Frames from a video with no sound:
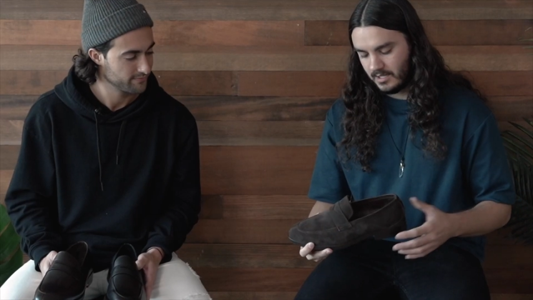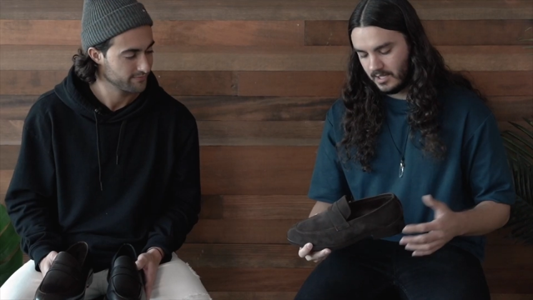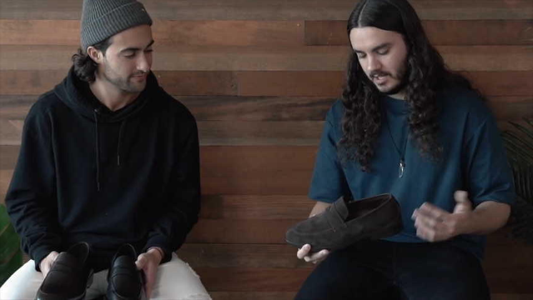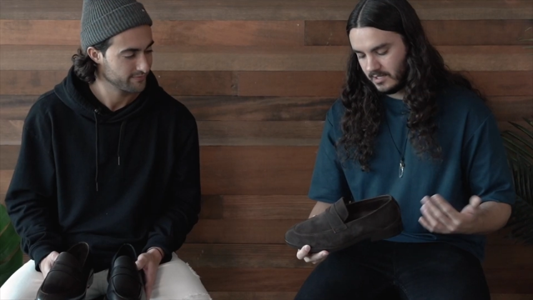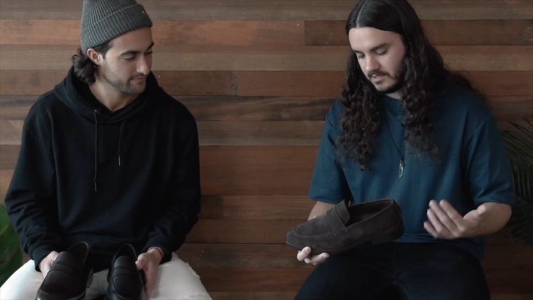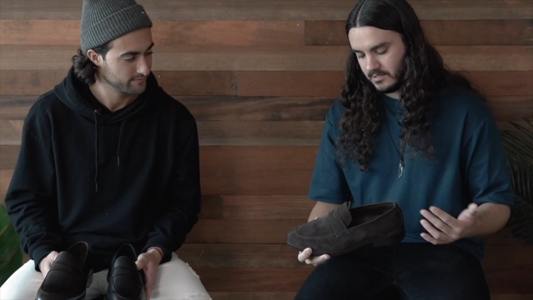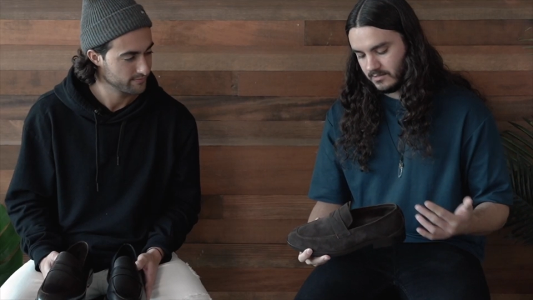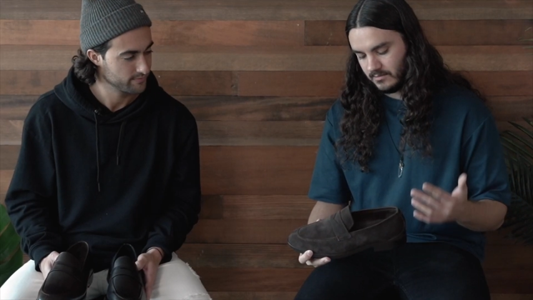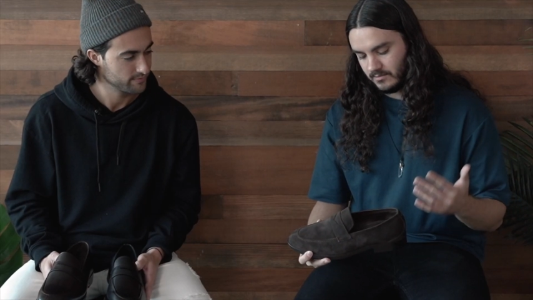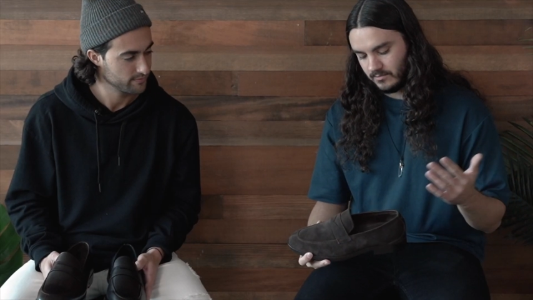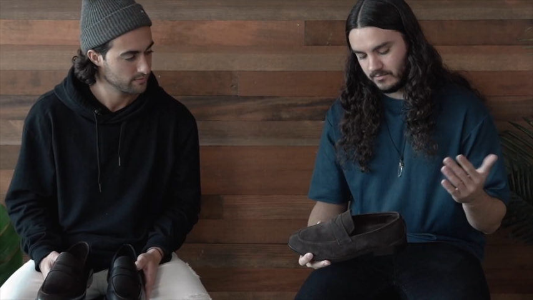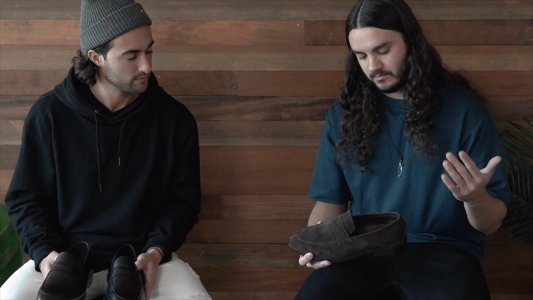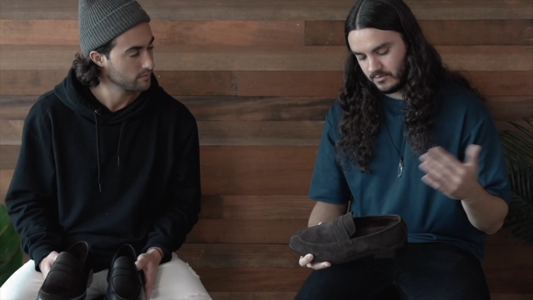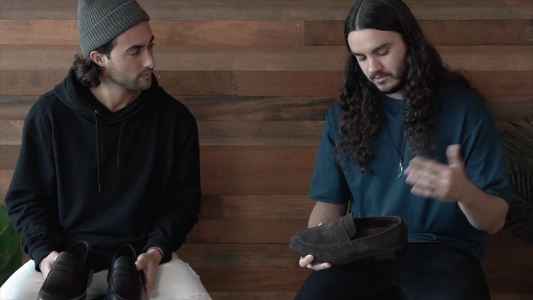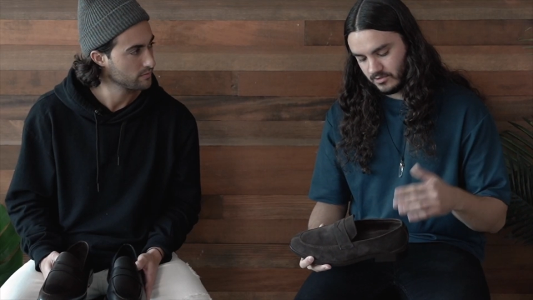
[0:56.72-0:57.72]
Speaker 1: and
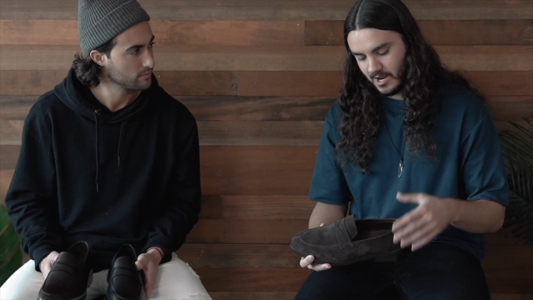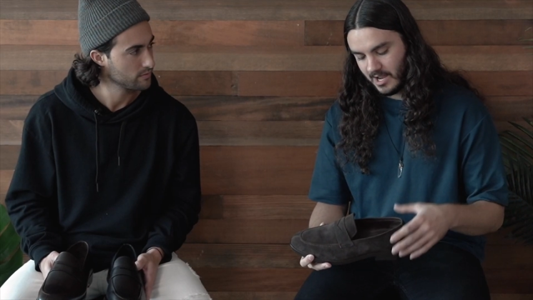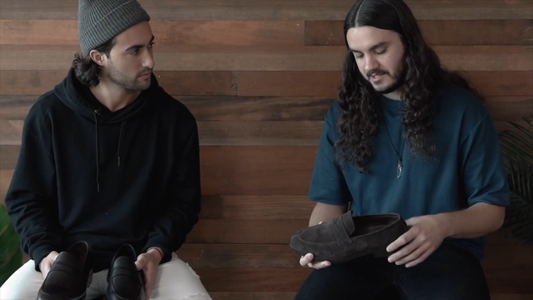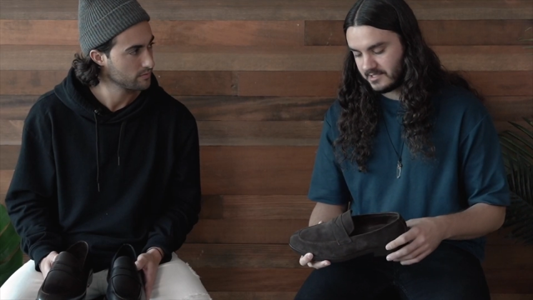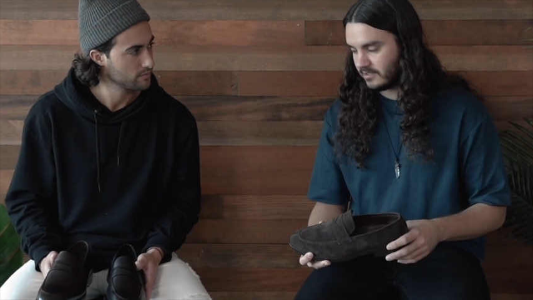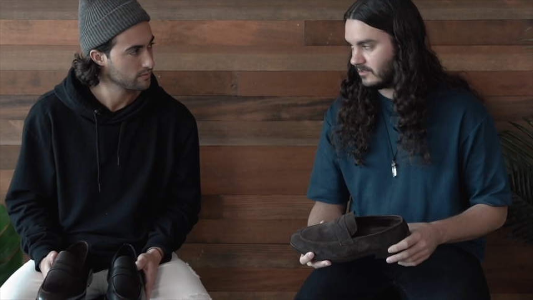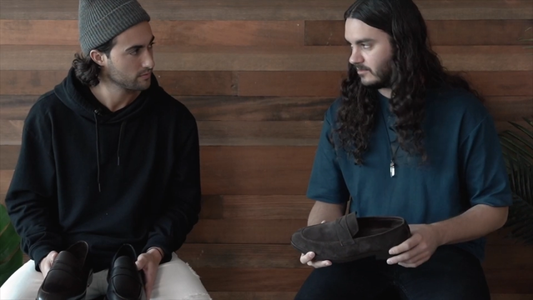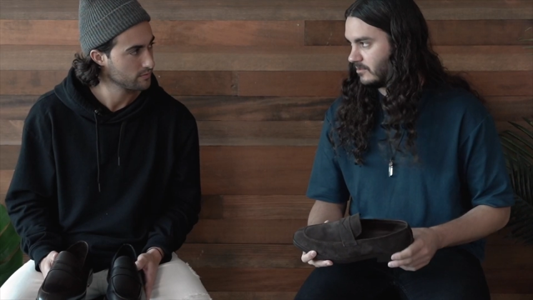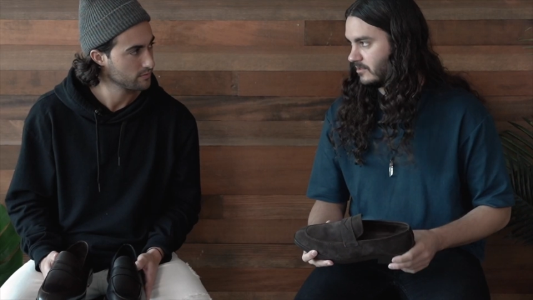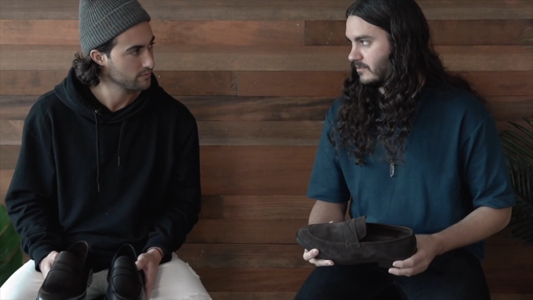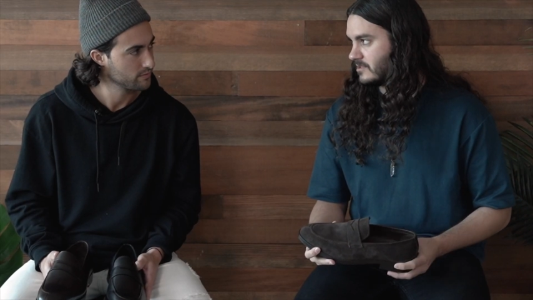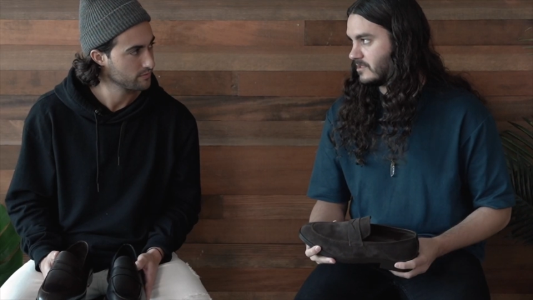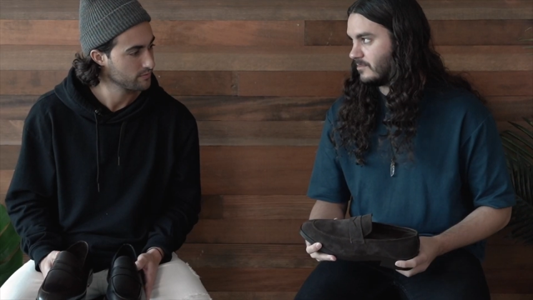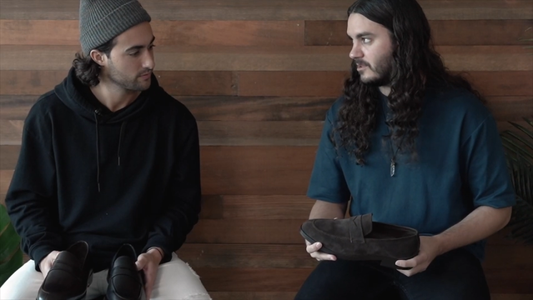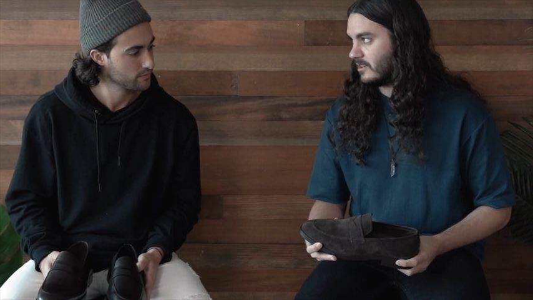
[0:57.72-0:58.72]
to drastically
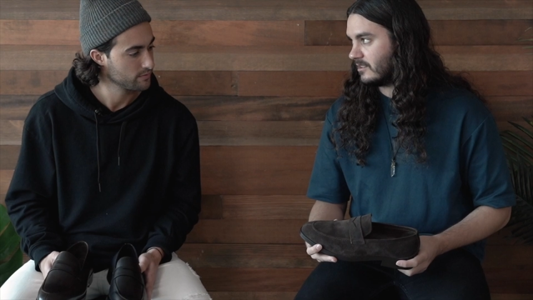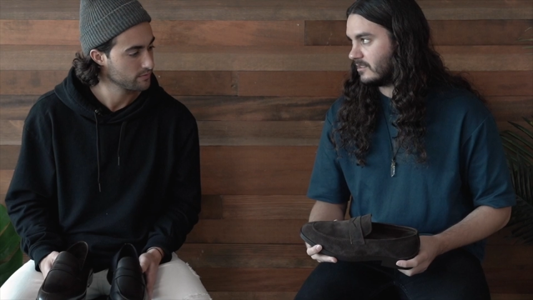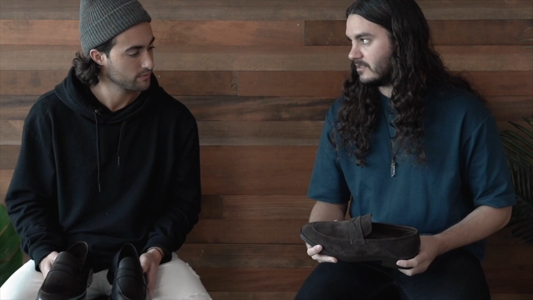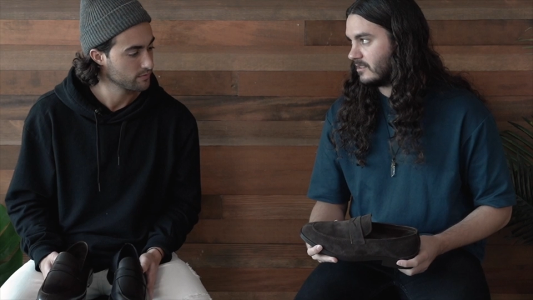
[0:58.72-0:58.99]
reduce the break-in